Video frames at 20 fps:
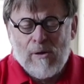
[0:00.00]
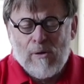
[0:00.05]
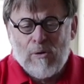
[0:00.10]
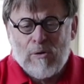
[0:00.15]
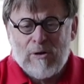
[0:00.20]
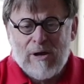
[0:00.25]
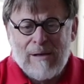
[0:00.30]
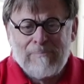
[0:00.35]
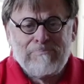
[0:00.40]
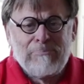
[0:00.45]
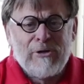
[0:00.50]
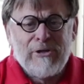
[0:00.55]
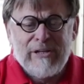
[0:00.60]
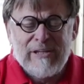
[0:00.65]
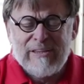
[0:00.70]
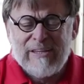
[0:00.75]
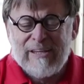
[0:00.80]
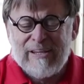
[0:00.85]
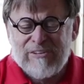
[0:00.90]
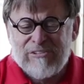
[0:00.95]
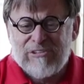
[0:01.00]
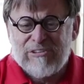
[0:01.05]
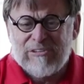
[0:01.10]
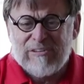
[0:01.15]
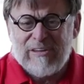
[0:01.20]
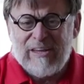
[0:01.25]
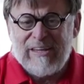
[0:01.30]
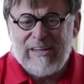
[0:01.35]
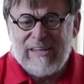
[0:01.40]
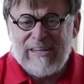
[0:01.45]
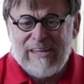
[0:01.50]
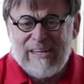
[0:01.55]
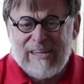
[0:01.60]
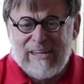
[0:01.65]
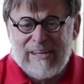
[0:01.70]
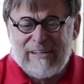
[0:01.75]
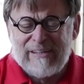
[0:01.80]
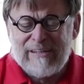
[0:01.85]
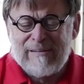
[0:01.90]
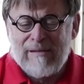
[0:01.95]
or I'm putting this
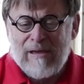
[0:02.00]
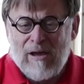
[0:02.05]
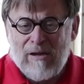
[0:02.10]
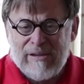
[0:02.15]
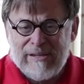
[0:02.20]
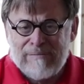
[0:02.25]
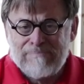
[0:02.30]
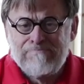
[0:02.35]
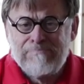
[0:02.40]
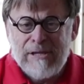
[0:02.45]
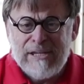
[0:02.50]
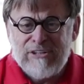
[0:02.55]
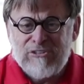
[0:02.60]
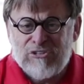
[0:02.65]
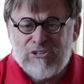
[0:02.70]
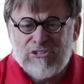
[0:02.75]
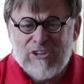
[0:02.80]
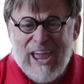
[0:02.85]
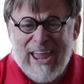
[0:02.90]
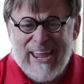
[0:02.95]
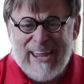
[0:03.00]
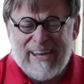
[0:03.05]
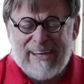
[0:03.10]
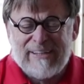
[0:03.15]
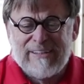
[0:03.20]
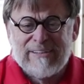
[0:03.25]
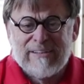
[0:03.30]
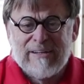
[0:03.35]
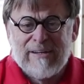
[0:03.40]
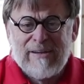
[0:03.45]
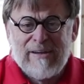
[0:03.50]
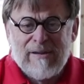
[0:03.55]
in, in beach sand